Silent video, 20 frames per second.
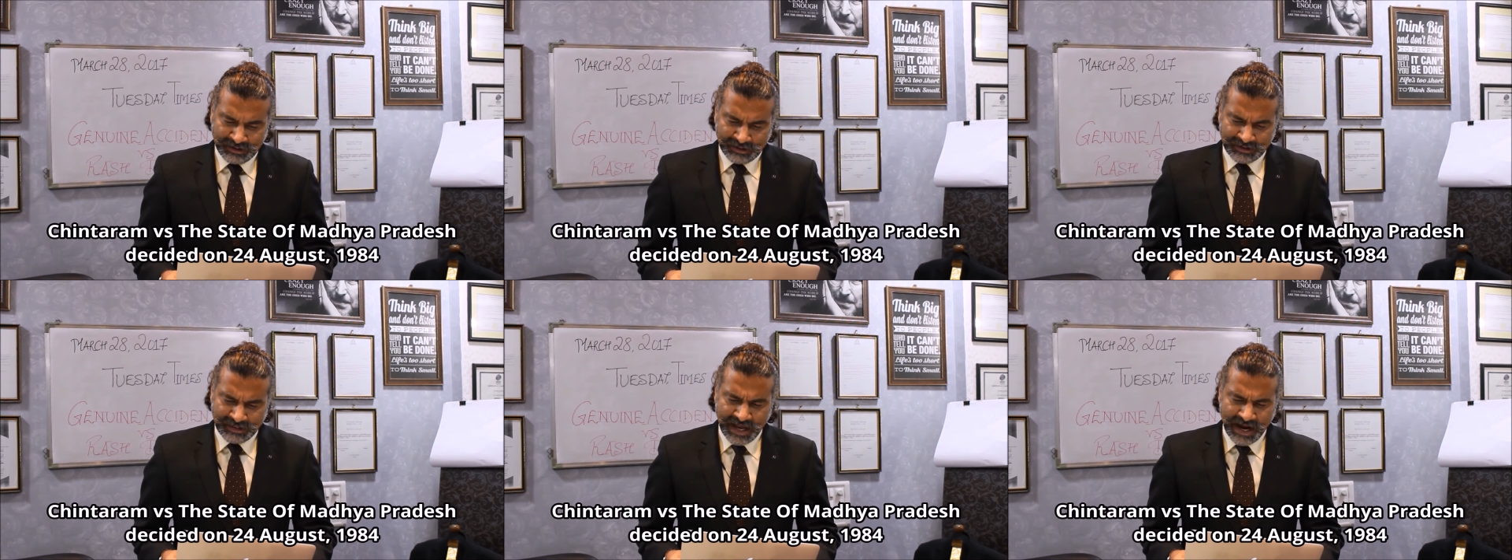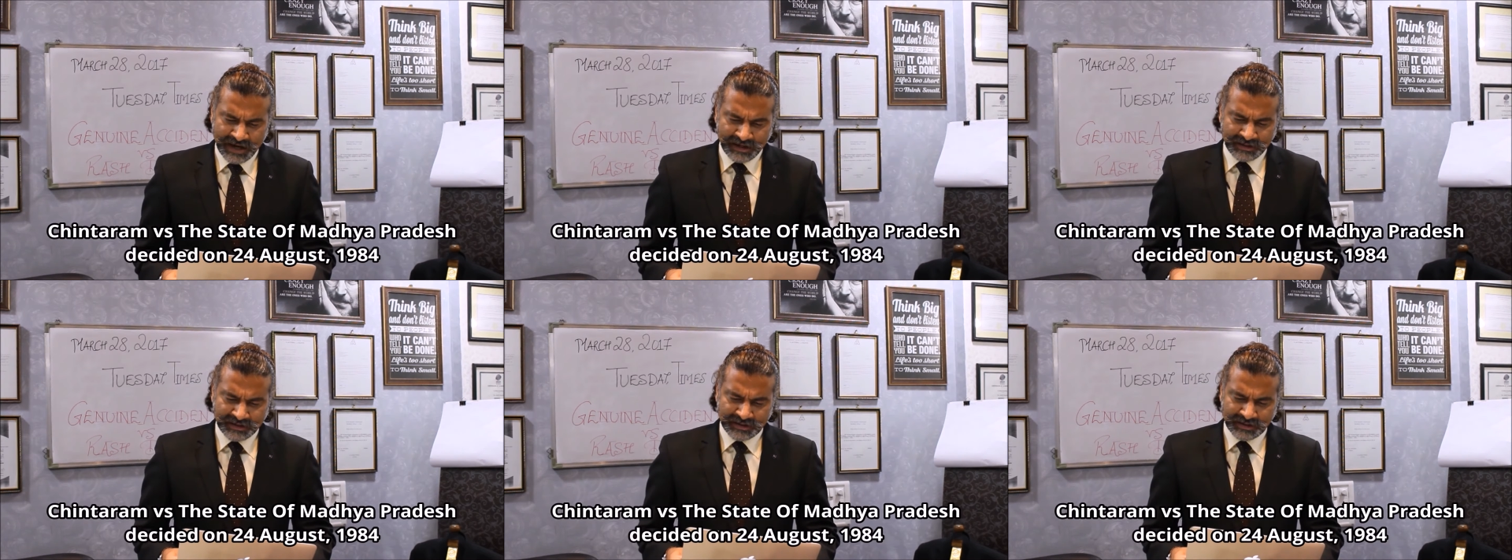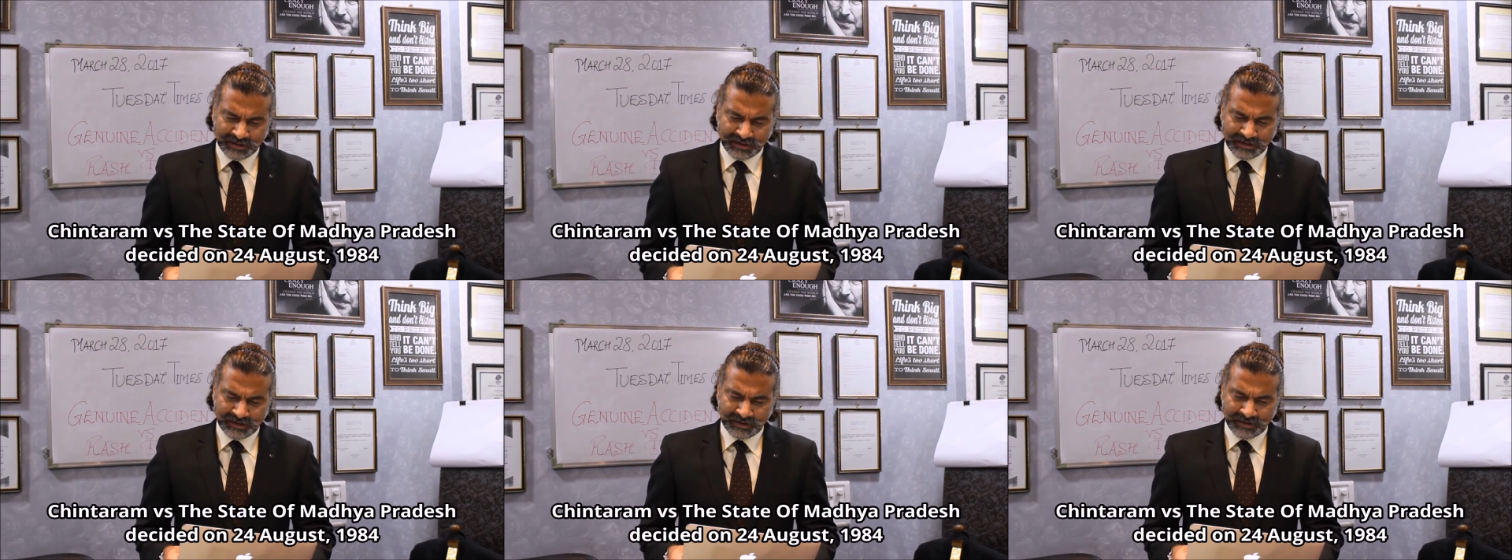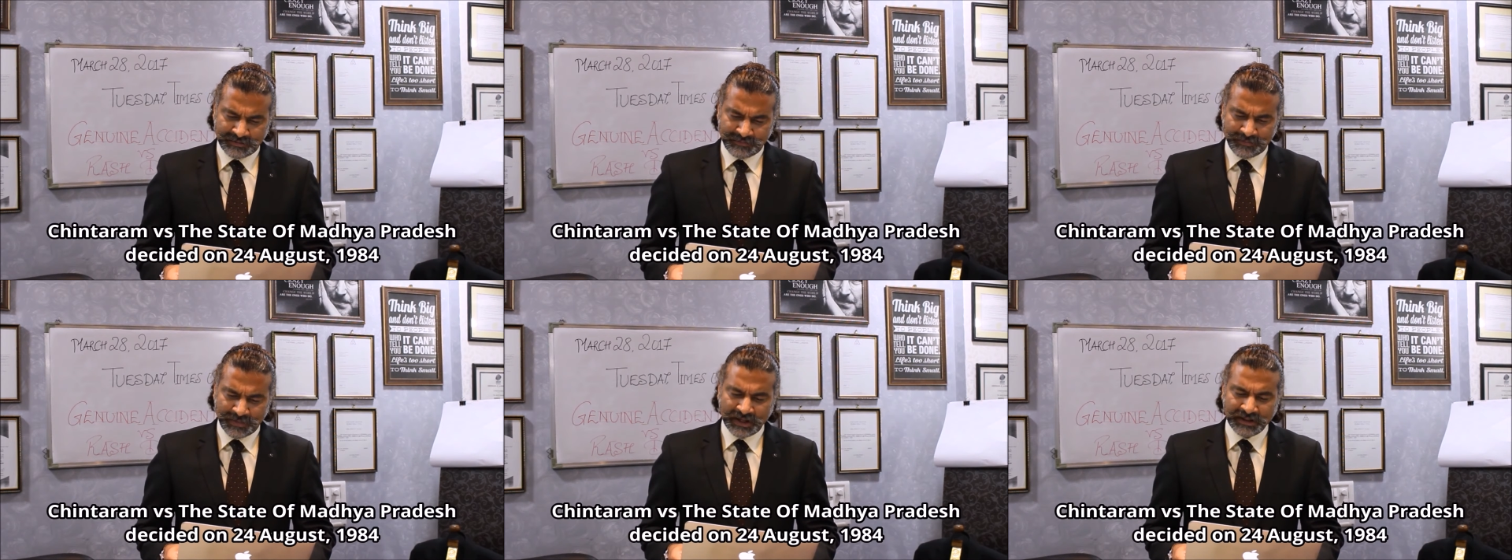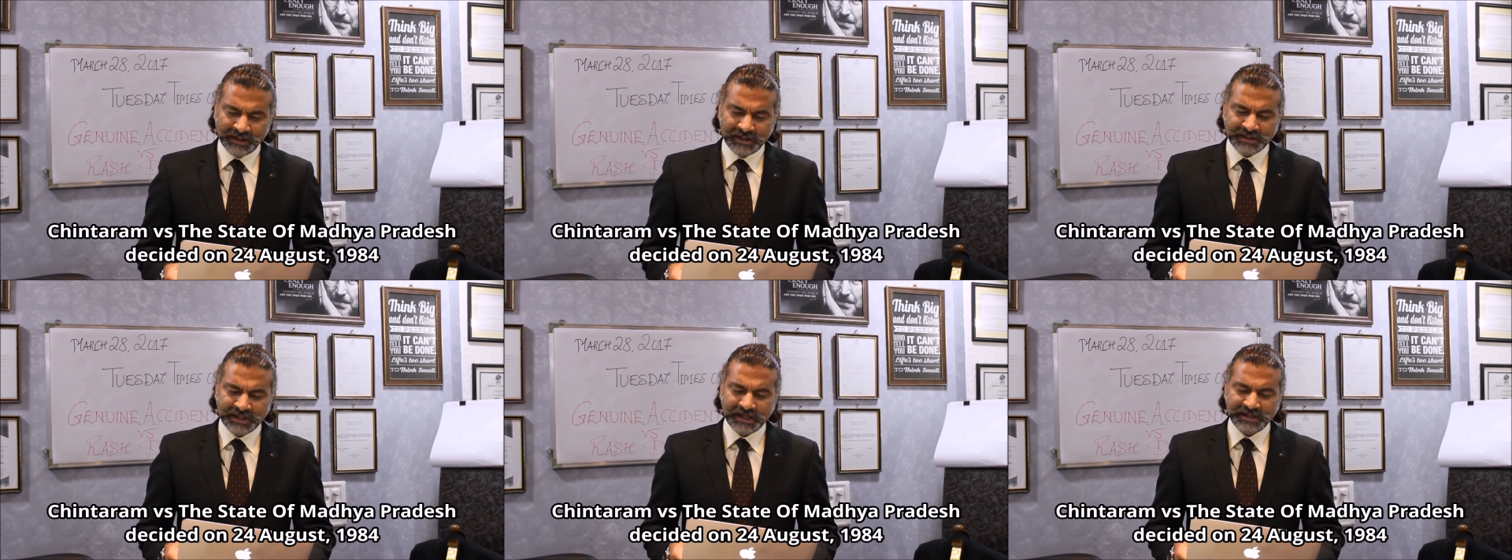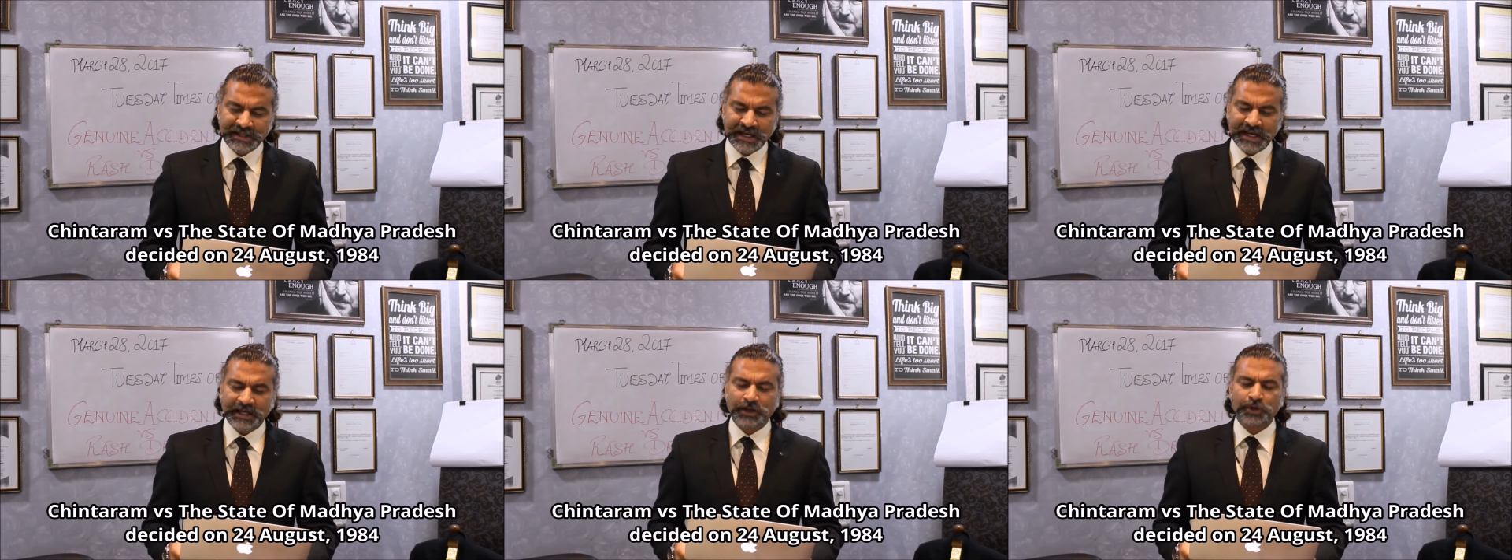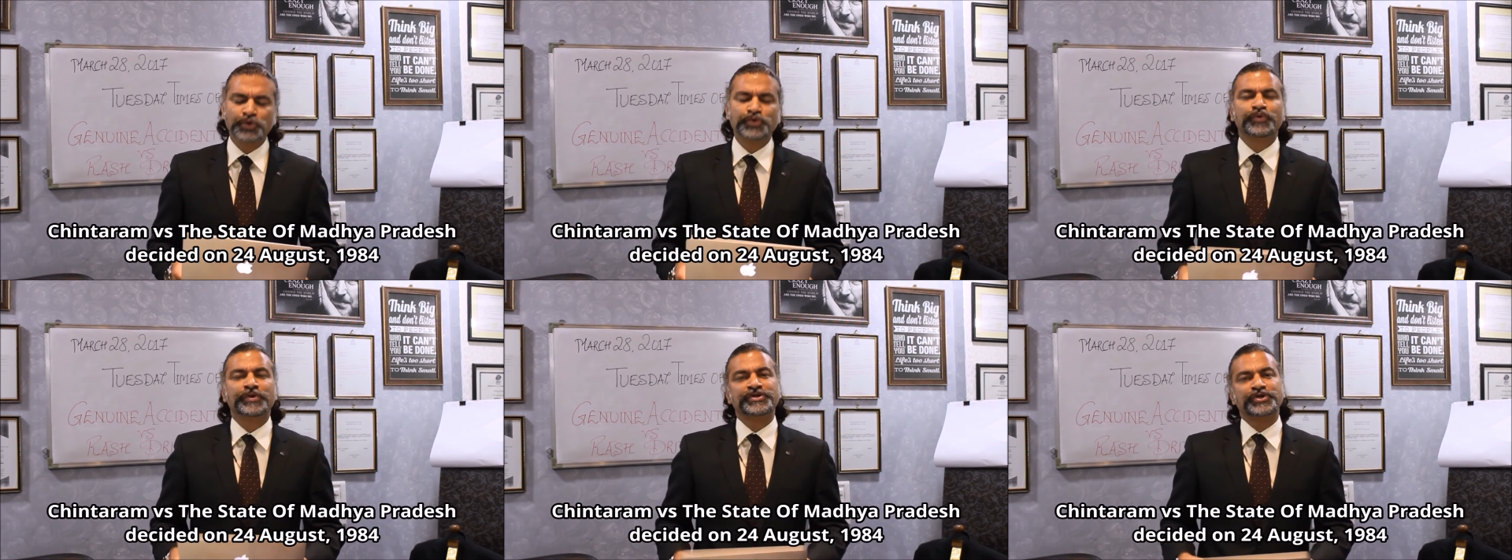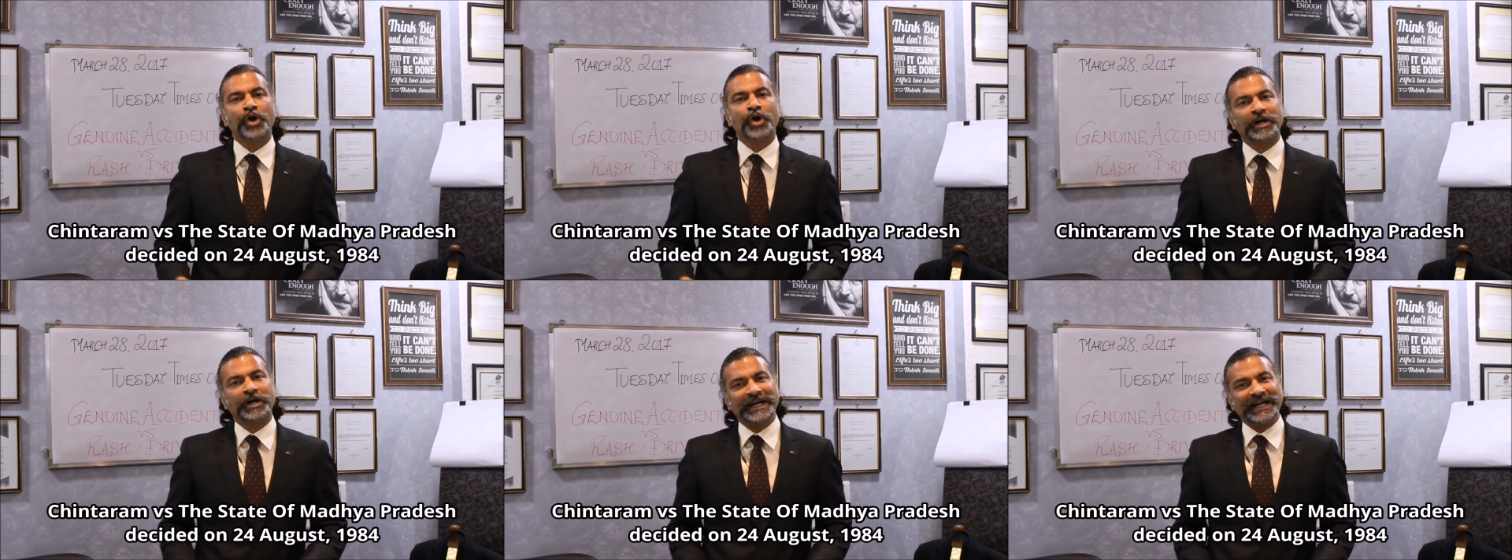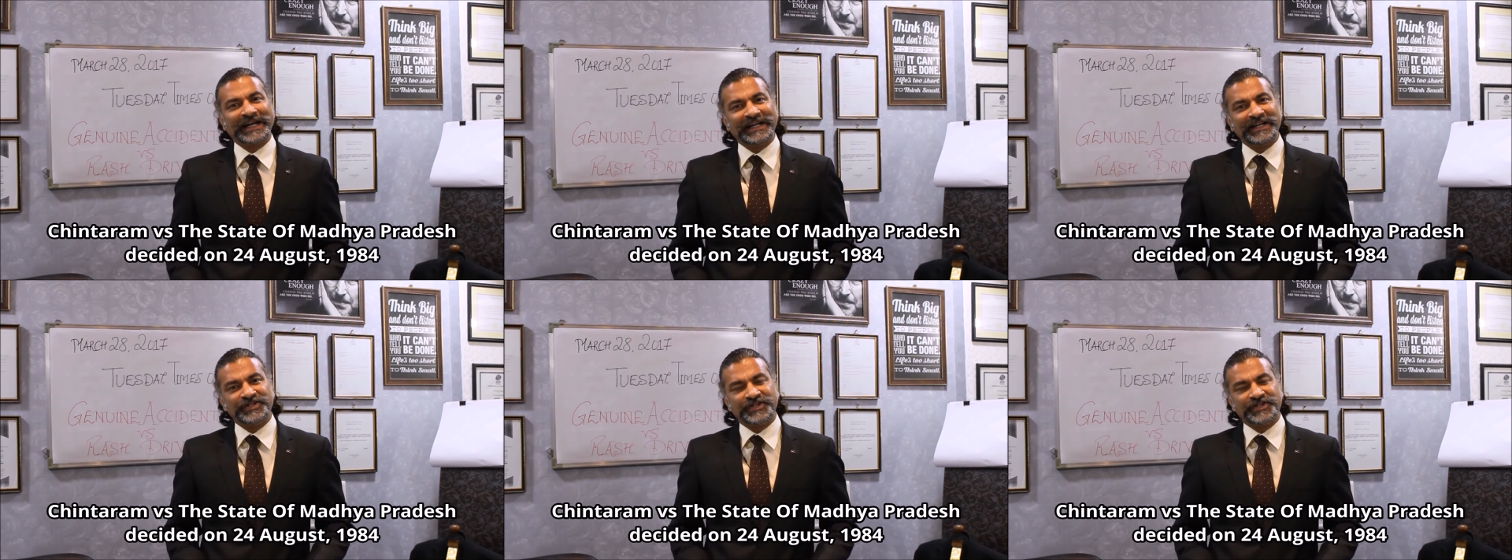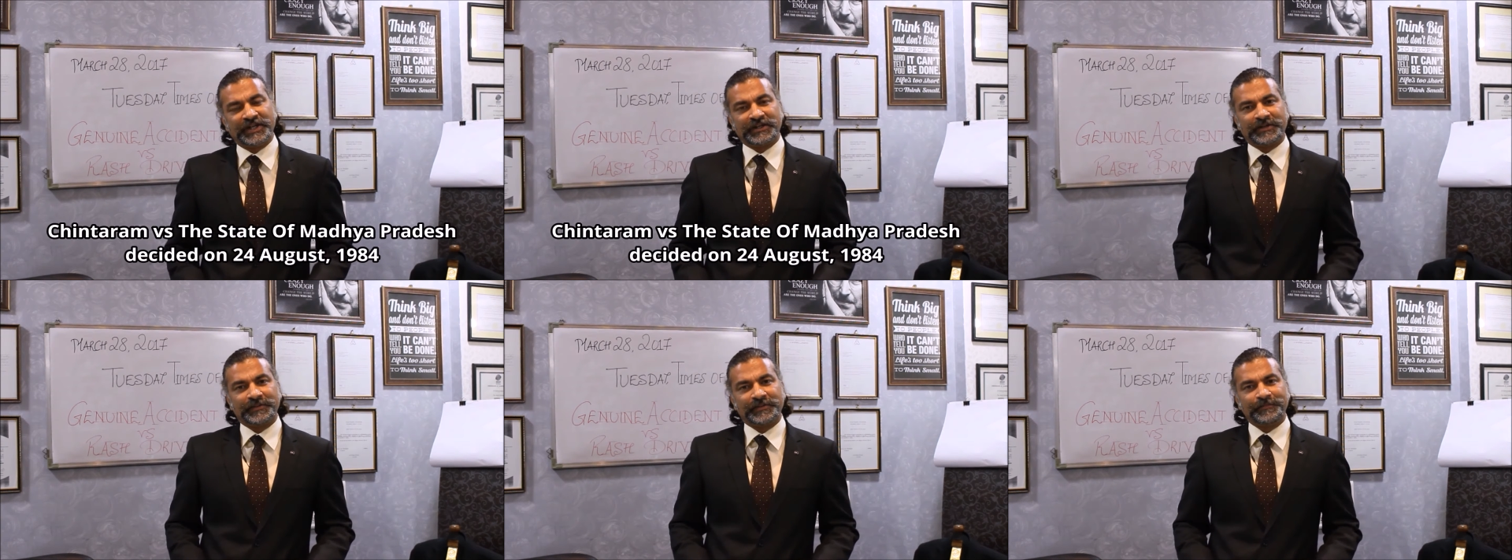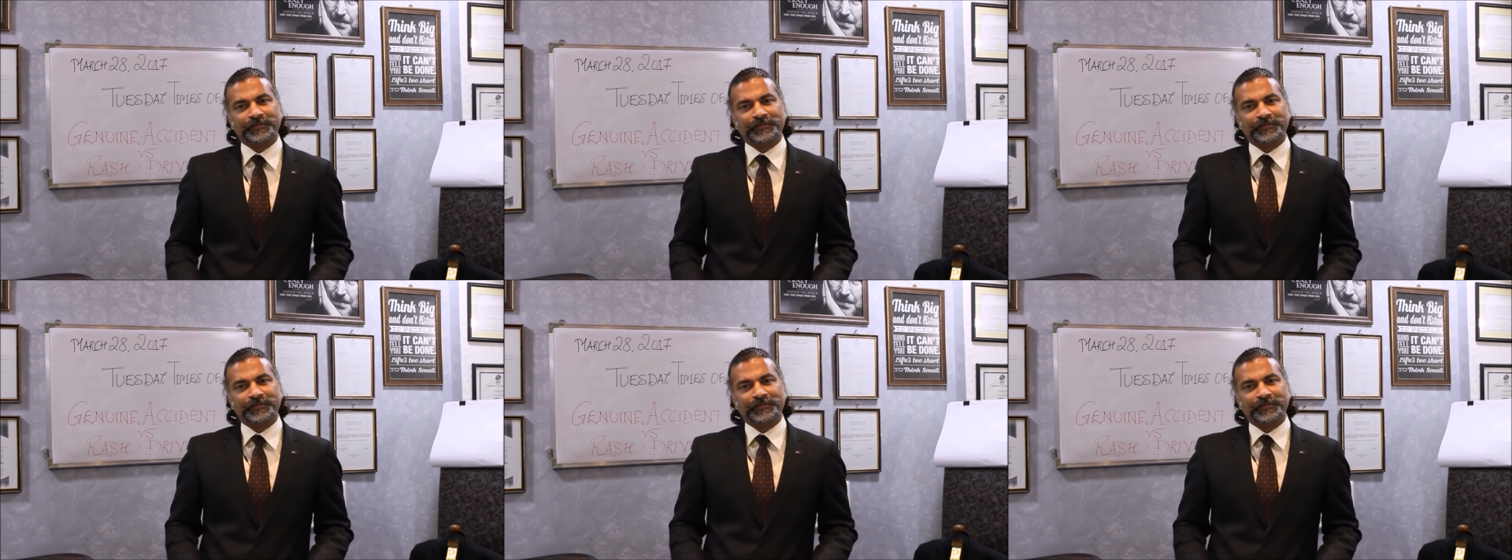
that in this case the accused was not negligent.